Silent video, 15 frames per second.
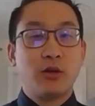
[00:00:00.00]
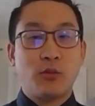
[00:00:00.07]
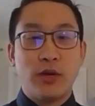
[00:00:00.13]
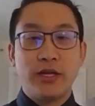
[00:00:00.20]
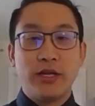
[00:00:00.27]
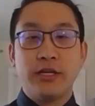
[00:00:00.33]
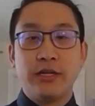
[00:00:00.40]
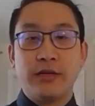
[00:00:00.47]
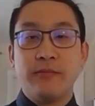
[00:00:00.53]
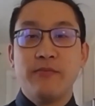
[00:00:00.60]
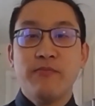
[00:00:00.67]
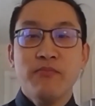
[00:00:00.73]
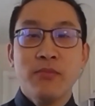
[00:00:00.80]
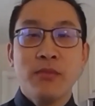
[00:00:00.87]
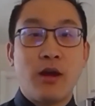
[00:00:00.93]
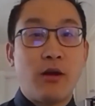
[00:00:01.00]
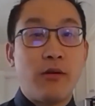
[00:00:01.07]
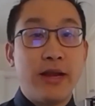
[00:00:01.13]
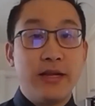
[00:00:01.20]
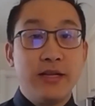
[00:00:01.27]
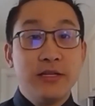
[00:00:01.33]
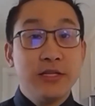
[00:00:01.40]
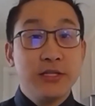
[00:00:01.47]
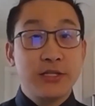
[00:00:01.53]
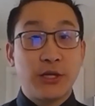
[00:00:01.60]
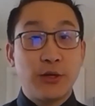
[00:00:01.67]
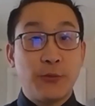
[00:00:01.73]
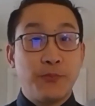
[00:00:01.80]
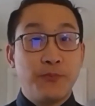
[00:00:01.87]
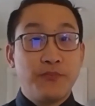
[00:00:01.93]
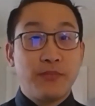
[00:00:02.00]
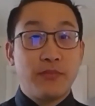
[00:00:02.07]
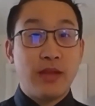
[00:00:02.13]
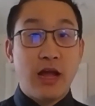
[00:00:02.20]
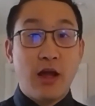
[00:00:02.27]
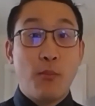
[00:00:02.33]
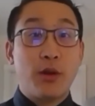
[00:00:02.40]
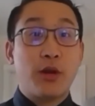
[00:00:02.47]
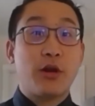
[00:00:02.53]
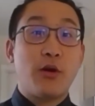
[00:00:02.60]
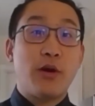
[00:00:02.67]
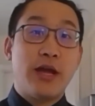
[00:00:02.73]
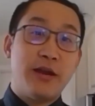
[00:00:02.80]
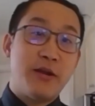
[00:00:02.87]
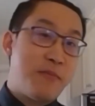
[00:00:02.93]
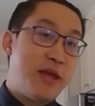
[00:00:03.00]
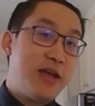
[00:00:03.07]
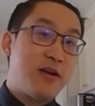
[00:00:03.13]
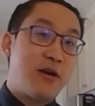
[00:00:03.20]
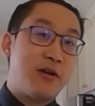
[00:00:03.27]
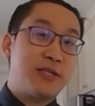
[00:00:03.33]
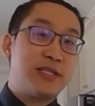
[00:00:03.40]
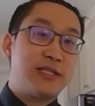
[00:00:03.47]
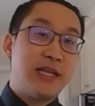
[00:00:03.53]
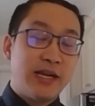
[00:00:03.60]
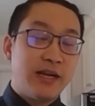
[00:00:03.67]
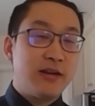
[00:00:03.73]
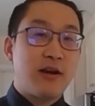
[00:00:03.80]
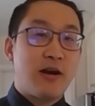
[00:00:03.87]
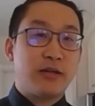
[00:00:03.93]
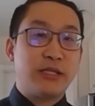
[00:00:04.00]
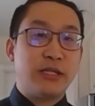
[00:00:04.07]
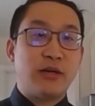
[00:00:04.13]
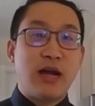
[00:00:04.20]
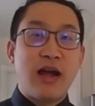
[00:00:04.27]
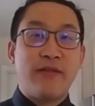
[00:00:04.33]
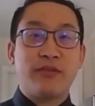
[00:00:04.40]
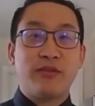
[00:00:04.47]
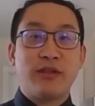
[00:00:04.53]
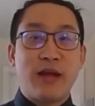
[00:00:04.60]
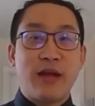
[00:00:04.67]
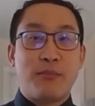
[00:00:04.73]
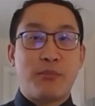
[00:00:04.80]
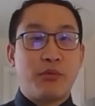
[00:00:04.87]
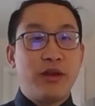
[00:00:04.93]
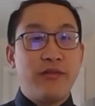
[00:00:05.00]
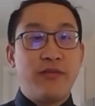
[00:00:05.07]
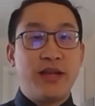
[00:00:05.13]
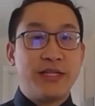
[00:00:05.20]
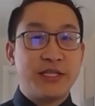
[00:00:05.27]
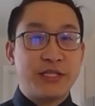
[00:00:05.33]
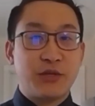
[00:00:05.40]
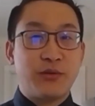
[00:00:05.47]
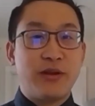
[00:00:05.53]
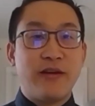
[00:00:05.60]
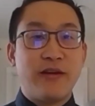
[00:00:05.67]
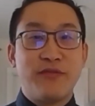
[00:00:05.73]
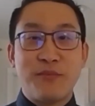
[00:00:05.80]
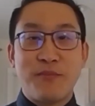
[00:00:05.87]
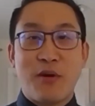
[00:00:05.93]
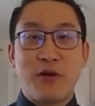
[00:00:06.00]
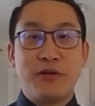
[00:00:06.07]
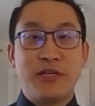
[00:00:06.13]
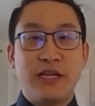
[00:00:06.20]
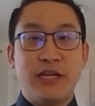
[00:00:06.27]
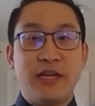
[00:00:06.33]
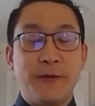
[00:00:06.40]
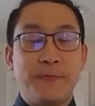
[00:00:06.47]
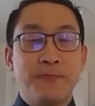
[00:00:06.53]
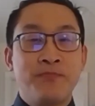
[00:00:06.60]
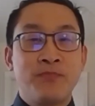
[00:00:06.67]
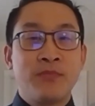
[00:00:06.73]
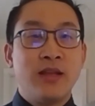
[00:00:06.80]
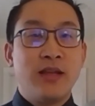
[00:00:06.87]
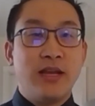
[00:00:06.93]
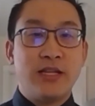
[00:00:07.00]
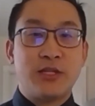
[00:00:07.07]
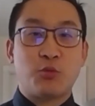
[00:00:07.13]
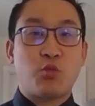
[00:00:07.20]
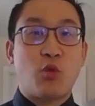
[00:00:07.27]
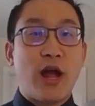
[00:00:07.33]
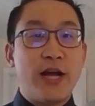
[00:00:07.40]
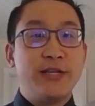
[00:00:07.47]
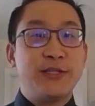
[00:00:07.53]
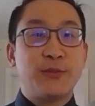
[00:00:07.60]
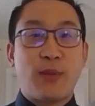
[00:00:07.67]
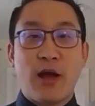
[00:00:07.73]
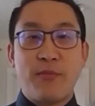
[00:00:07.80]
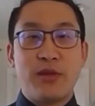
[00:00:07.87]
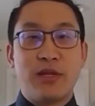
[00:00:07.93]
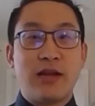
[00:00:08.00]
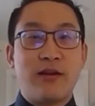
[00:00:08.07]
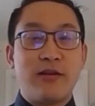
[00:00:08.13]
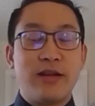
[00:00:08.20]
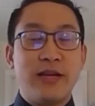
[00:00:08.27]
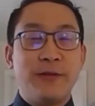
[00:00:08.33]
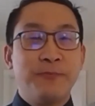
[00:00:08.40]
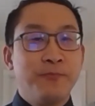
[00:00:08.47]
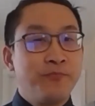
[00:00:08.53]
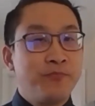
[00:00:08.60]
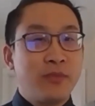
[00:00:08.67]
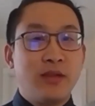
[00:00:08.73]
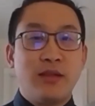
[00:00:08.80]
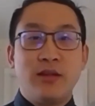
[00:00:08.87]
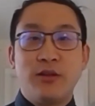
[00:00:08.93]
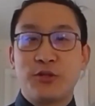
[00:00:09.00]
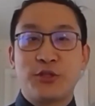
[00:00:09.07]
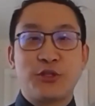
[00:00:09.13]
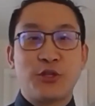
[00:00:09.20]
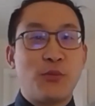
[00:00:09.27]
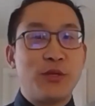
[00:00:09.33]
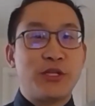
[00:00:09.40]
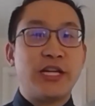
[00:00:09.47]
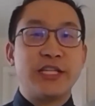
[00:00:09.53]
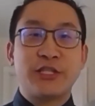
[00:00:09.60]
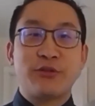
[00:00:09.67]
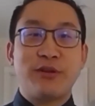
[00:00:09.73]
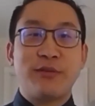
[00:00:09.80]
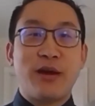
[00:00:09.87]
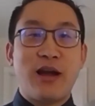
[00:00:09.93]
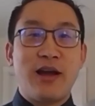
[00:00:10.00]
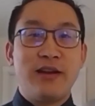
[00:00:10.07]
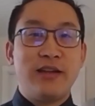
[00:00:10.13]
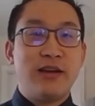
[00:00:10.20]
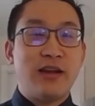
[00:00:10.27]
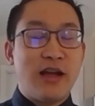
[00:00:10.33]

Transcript: Quite good. All right, so now I'm going to go ahead and make our second cocktail after that brief history of the martini, its rise to popularity. There's so much history behind it.